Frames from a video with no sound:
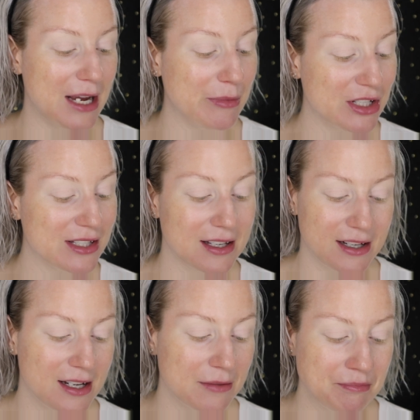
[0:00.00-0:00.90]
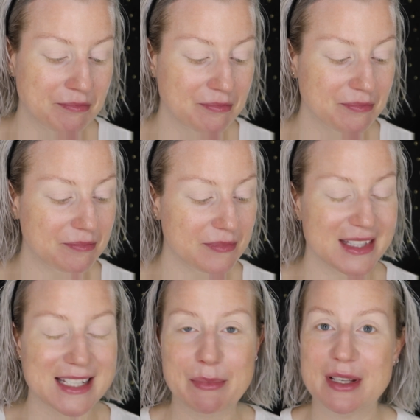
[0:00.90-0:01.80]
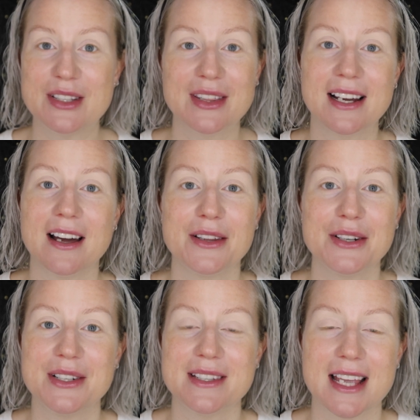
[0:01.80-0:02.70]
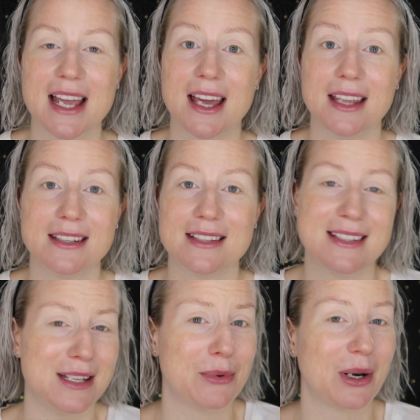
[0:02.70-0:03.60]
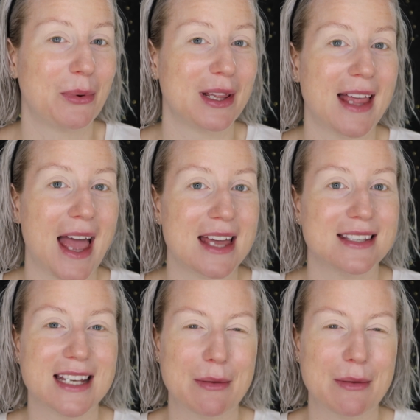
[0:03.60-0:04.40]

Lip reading: I'm just gonna dip into the colors and see where we land.